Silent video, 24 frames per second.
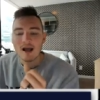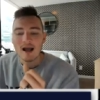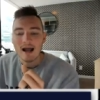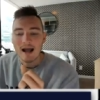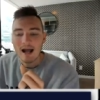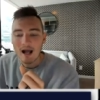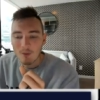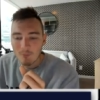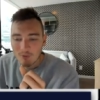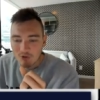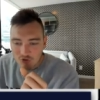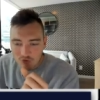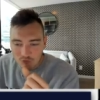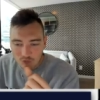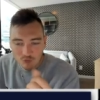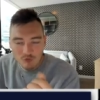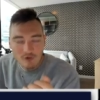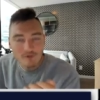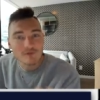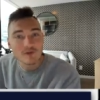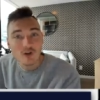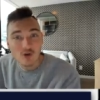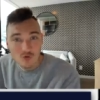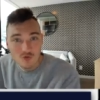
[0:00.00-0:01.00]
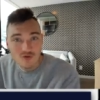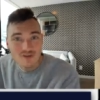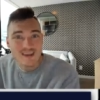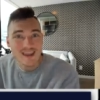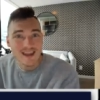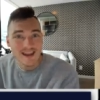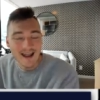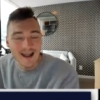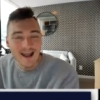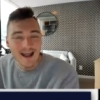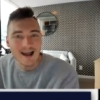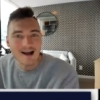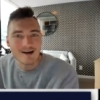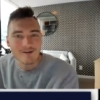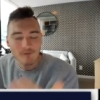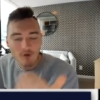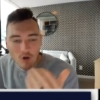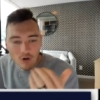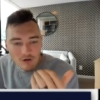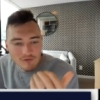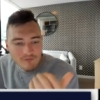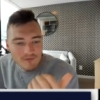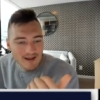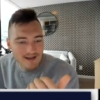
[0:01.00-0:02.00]
how much reviews they have,
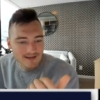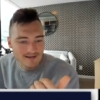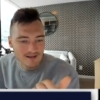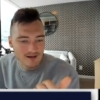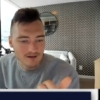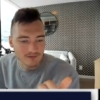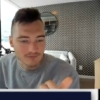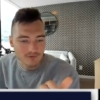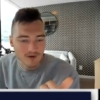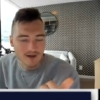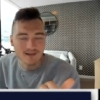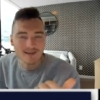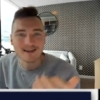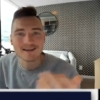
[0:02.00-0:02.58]
all of that stuff, right?